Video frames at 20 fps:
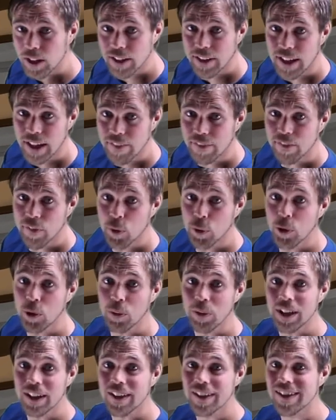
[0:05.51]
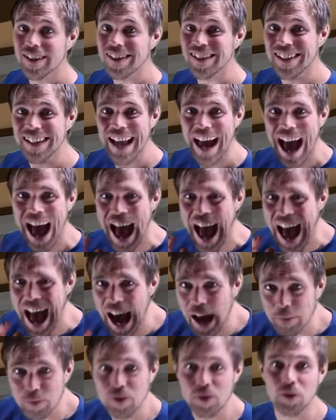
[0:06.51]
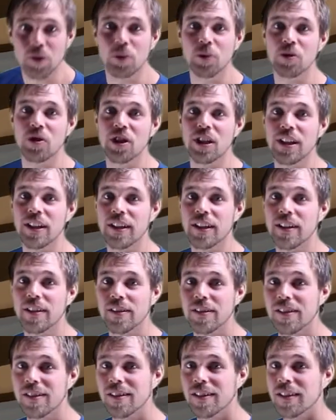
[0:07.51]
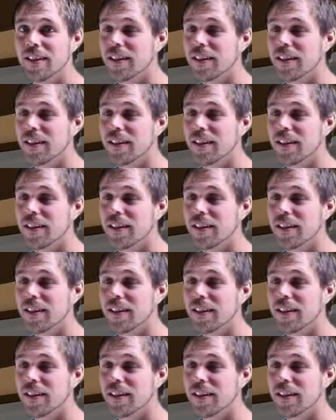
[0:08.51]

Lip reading: let that fool you because he's an absolute genius.